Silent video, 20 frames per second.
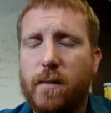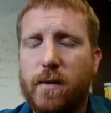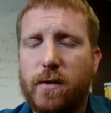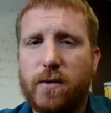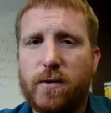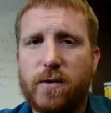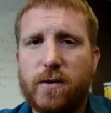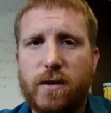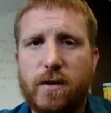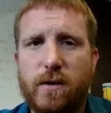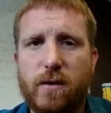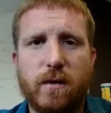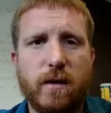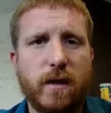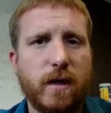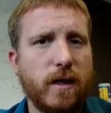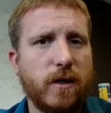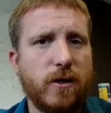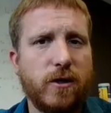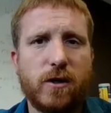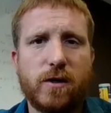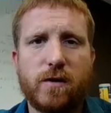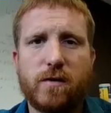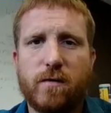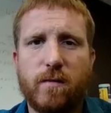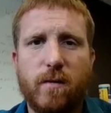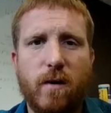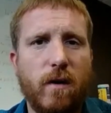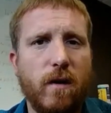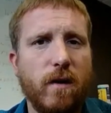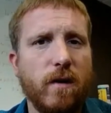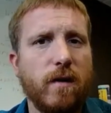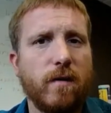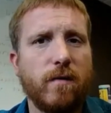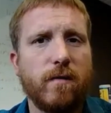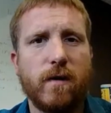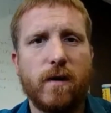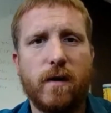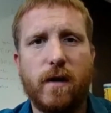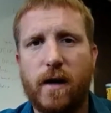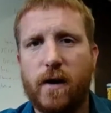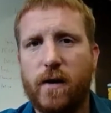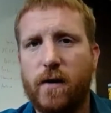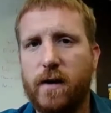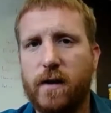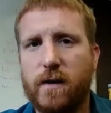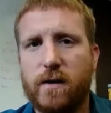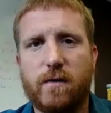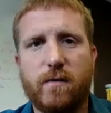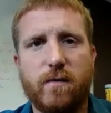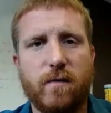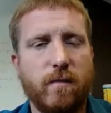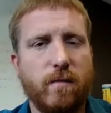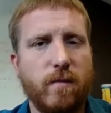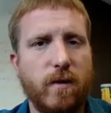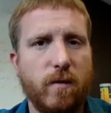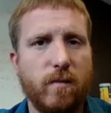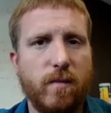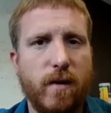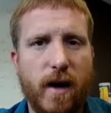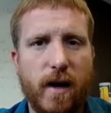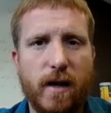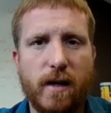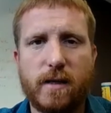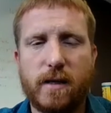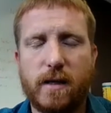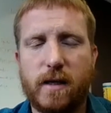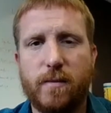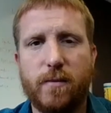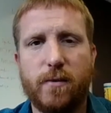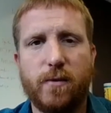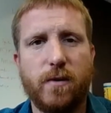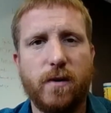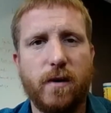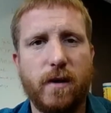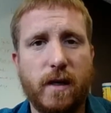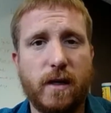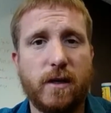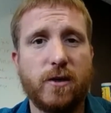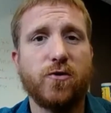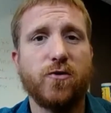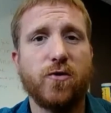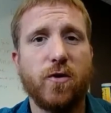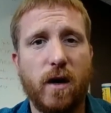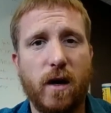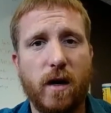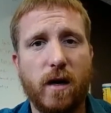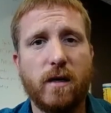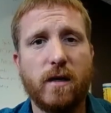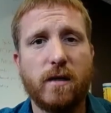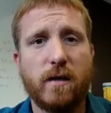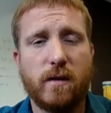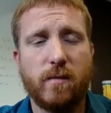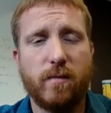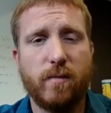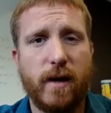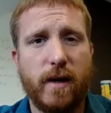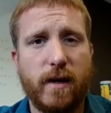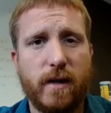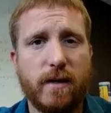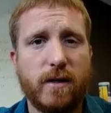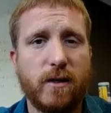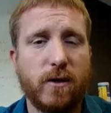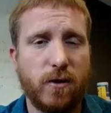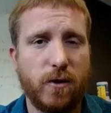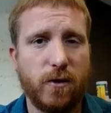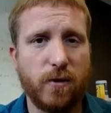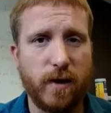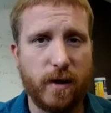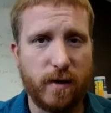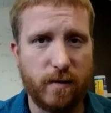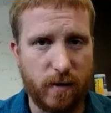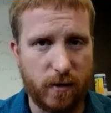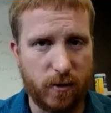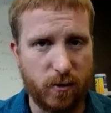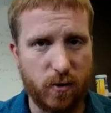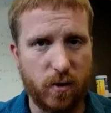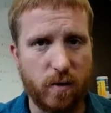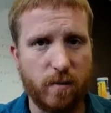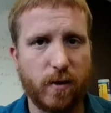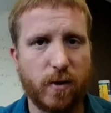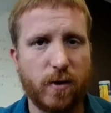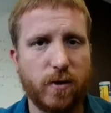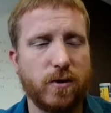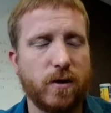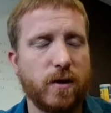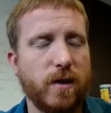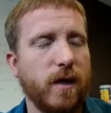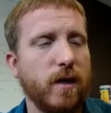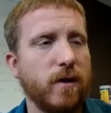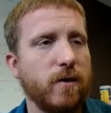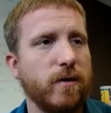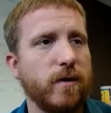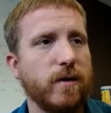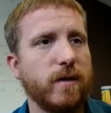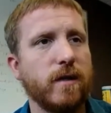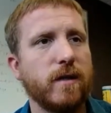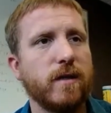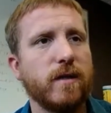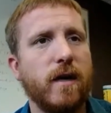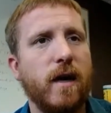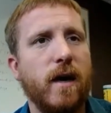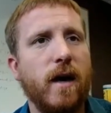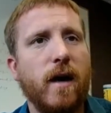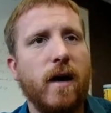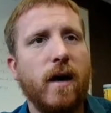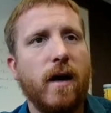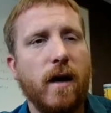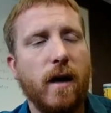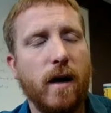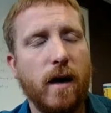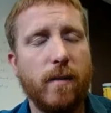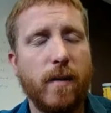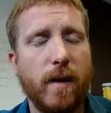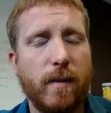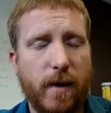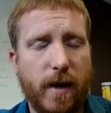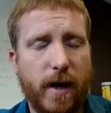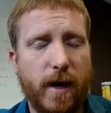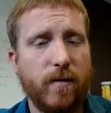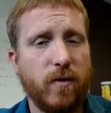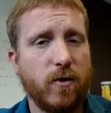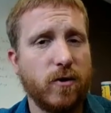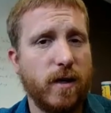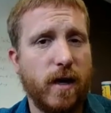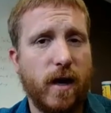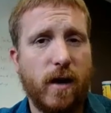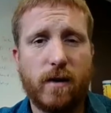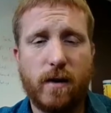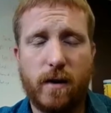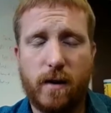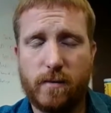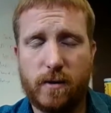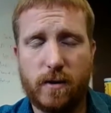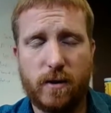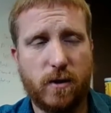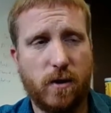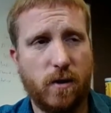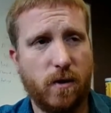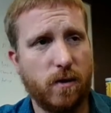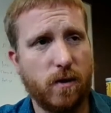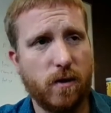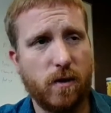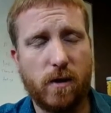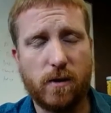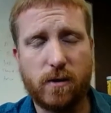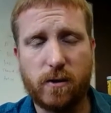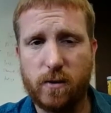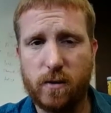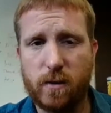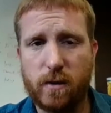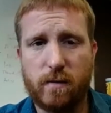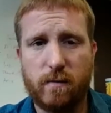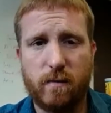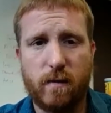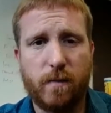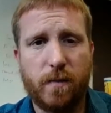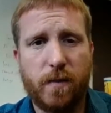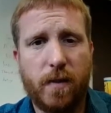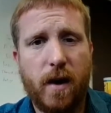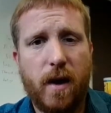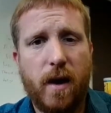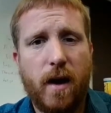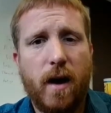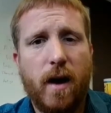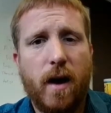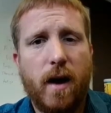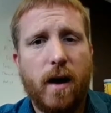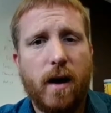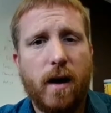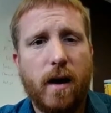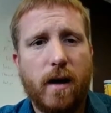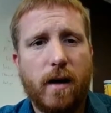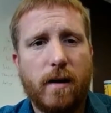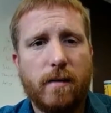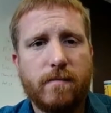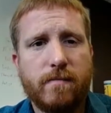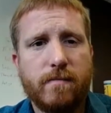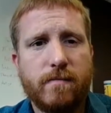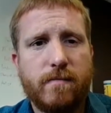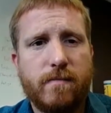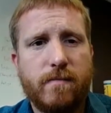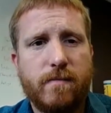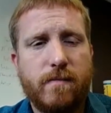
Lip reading: There's linkages from all different areas, from policy up through the intra dependent, so your individual personal characteristics, and behaviors and outcomes. And so there are all sorts of them.